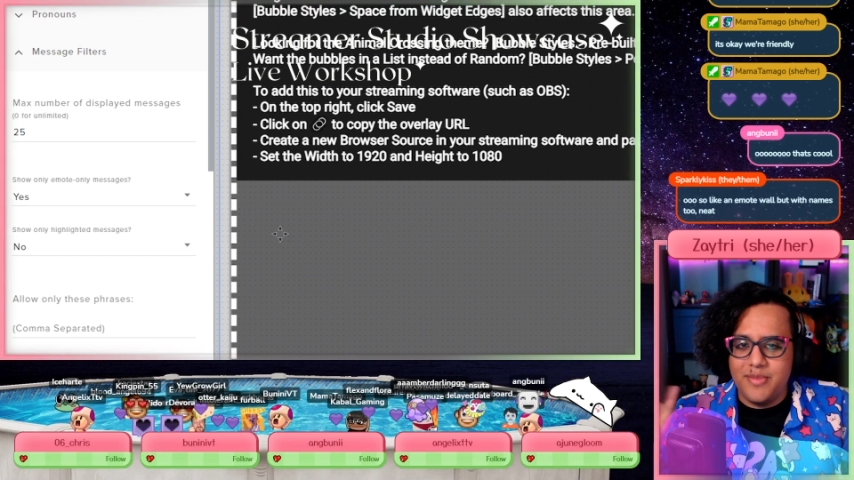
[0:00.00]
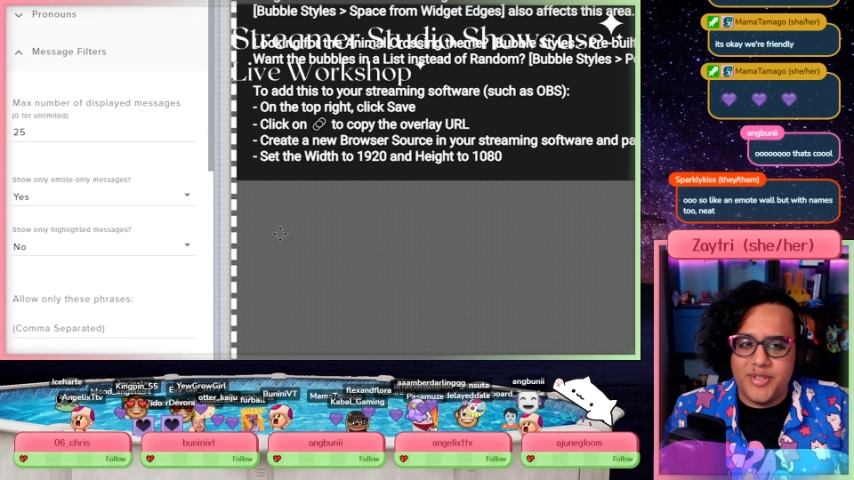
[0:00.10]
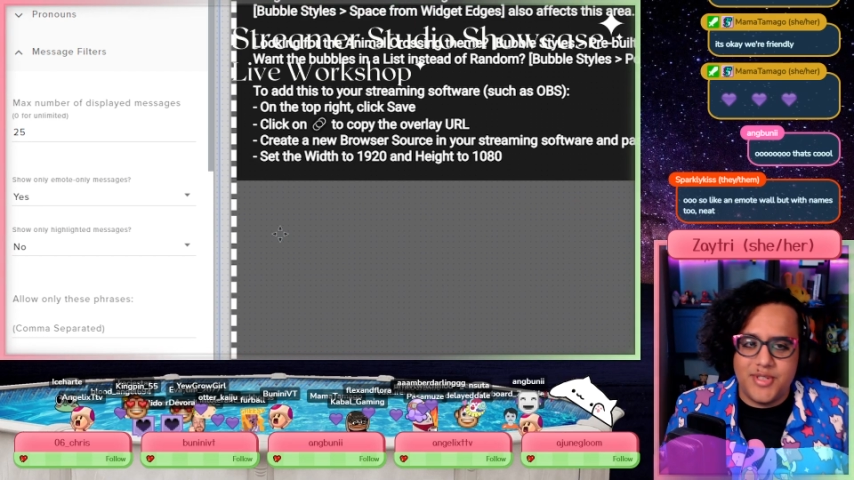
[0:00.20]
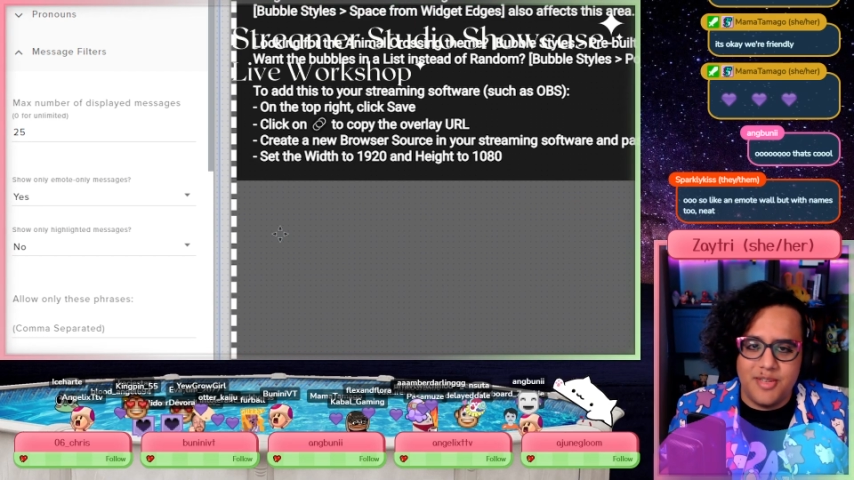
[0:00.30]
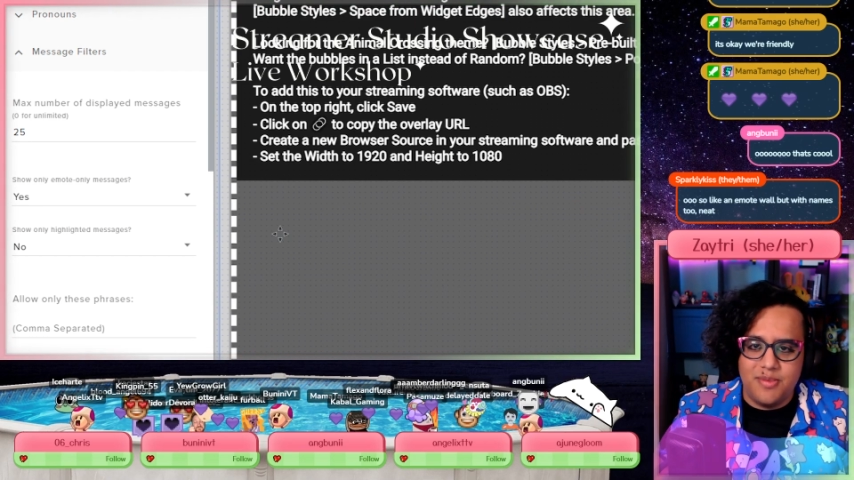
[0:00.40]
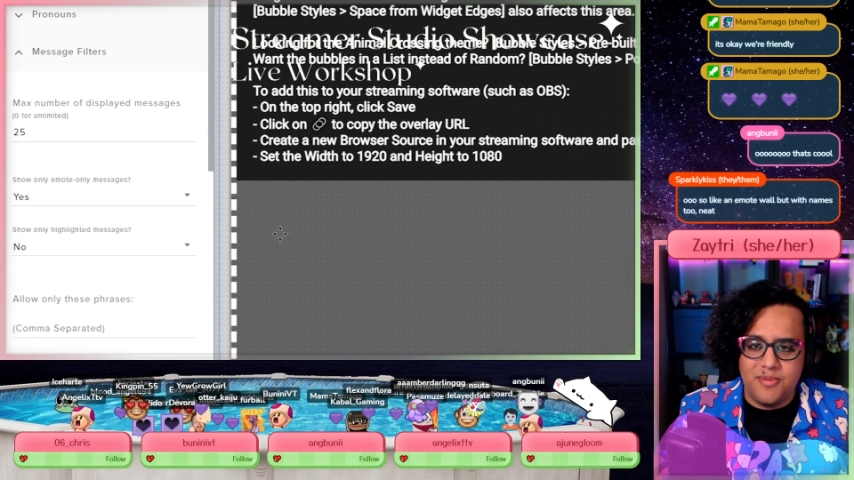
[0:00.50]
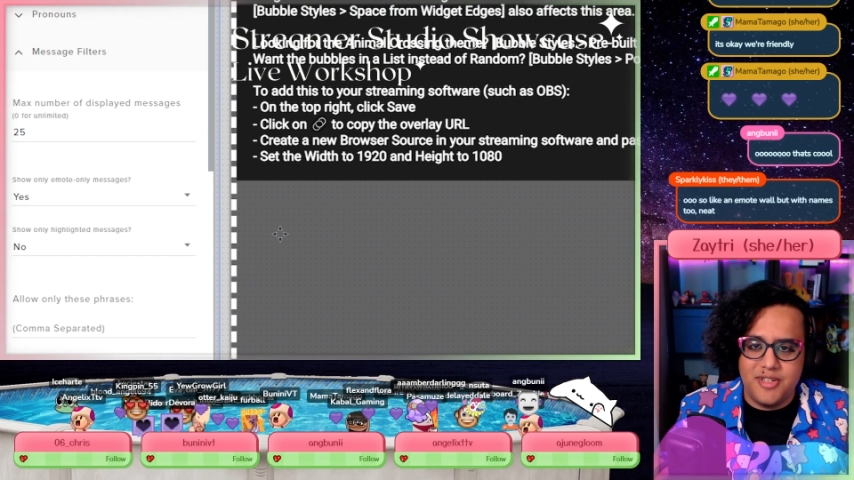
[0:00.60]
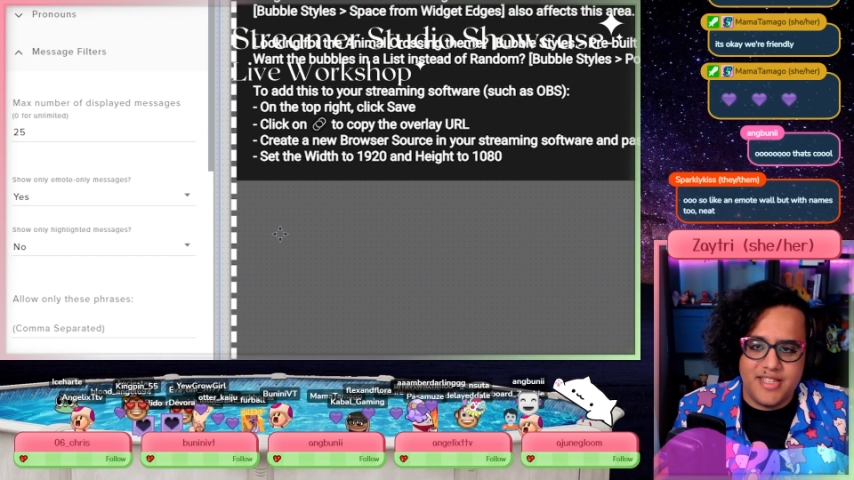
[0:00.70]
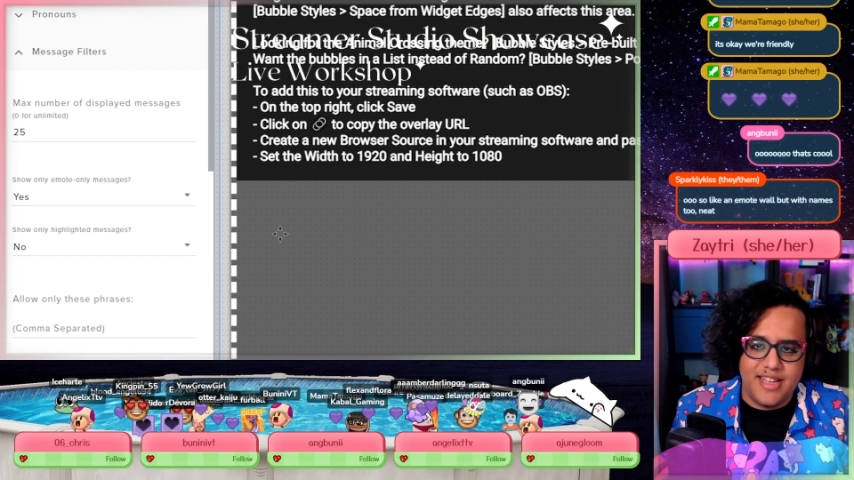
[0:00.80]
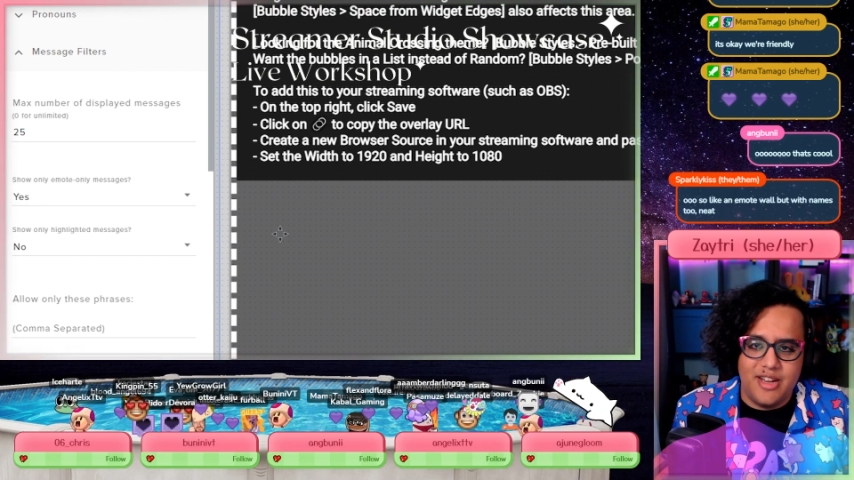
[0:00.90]
so some people
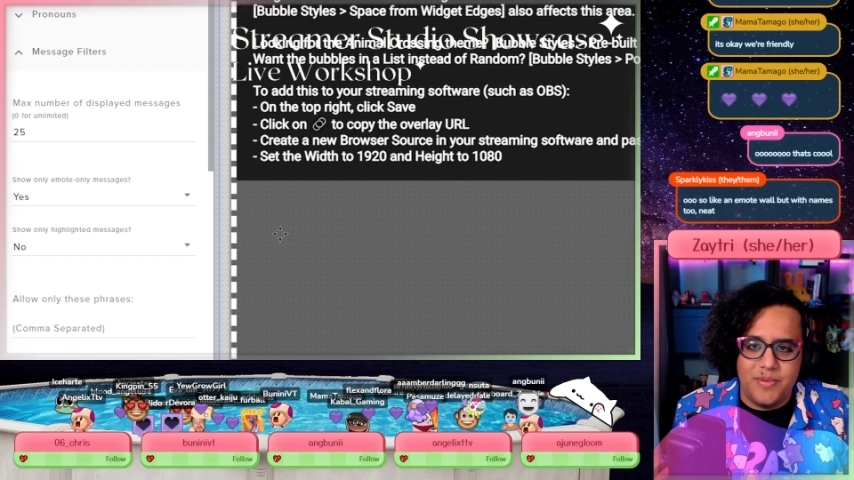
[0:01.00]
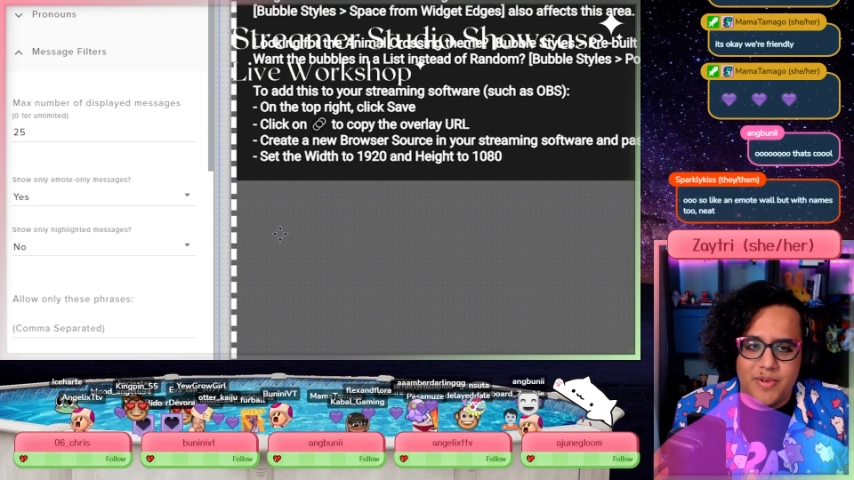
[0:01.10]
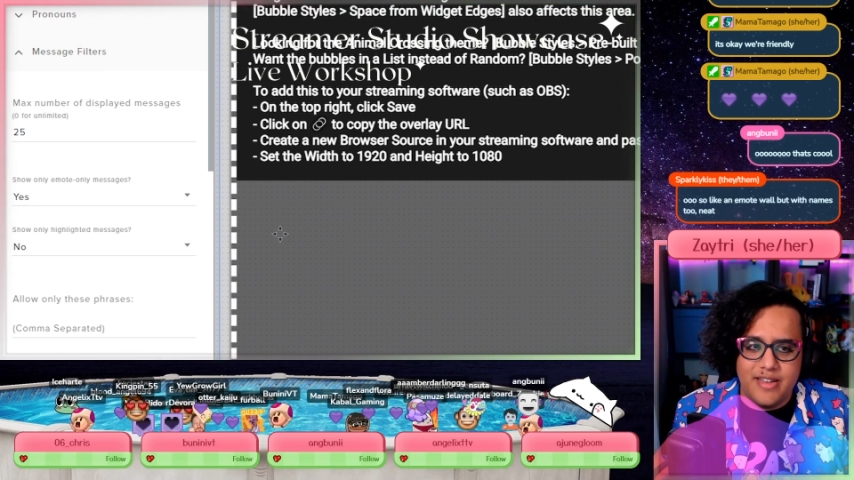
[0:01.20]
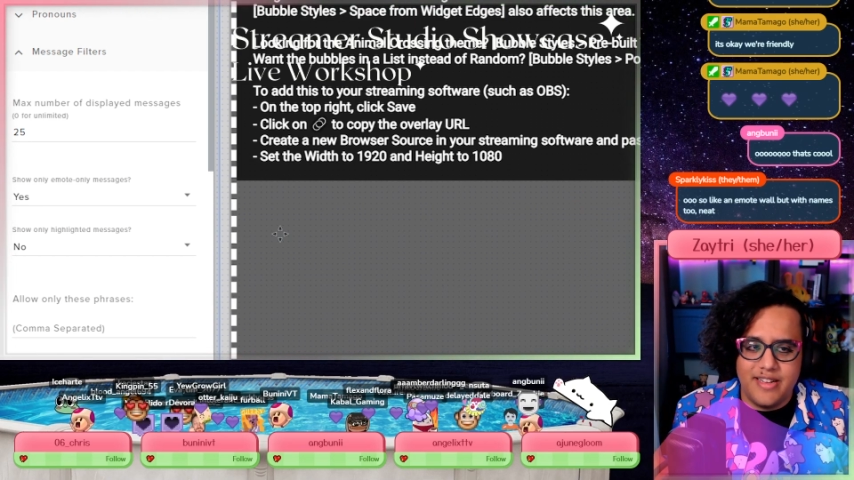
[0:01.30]
just kind of want